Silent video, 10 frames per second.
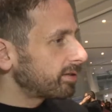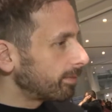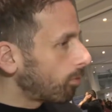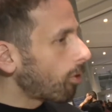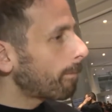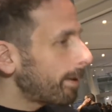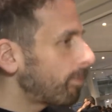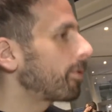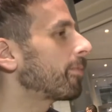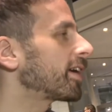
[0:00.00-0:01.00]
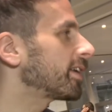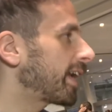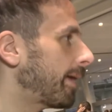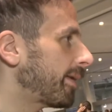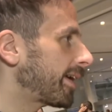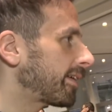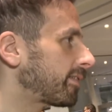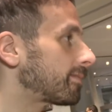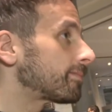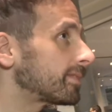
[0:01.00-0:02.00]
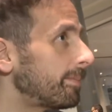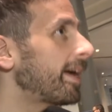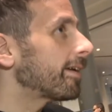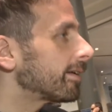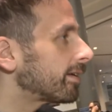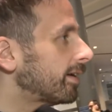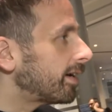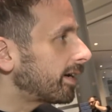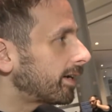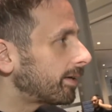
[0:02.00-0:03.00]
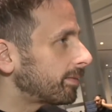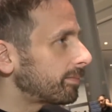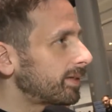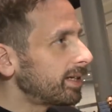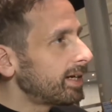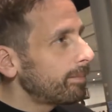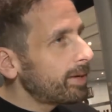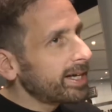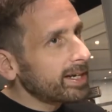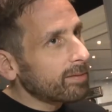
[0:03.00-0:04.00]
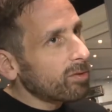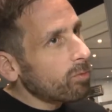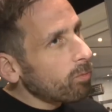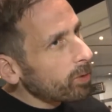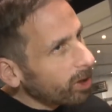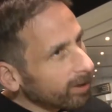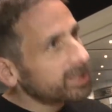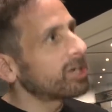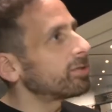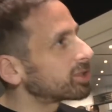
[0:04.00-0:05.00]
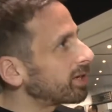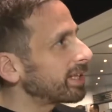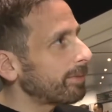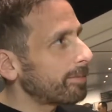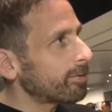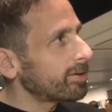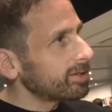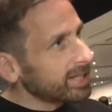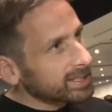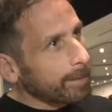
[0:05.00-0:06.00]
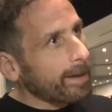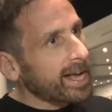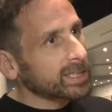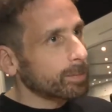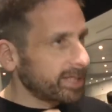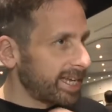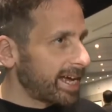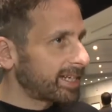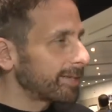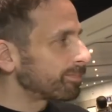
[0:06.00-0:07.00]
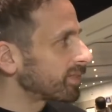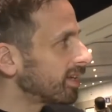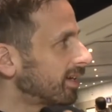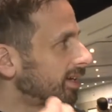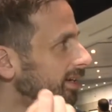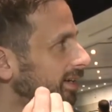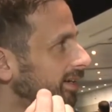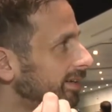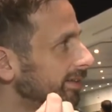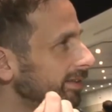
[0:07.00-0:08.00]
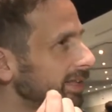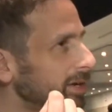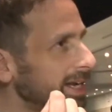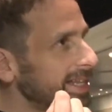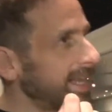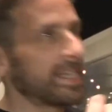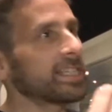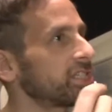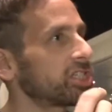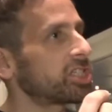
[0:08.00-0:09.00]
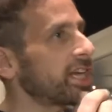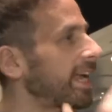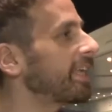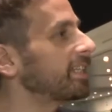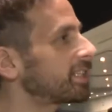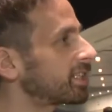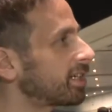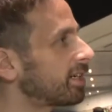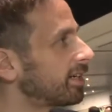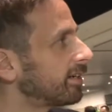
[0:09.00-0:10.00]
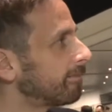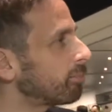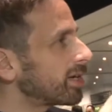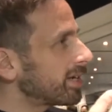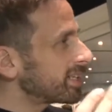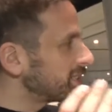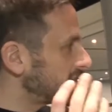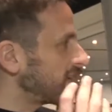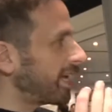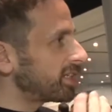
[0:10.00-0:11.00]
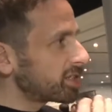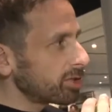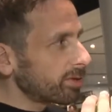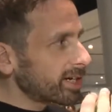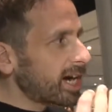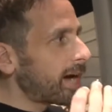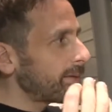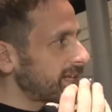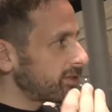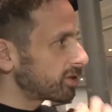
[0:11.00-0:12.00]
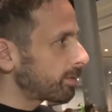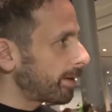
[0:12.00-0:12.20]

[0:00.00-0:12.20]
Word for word: the more people we bring into gaming, the better. Um, but we also, it's great that we, things like PAX Protect, you know, it, it doesn't change we, it doesn't change to accommodate those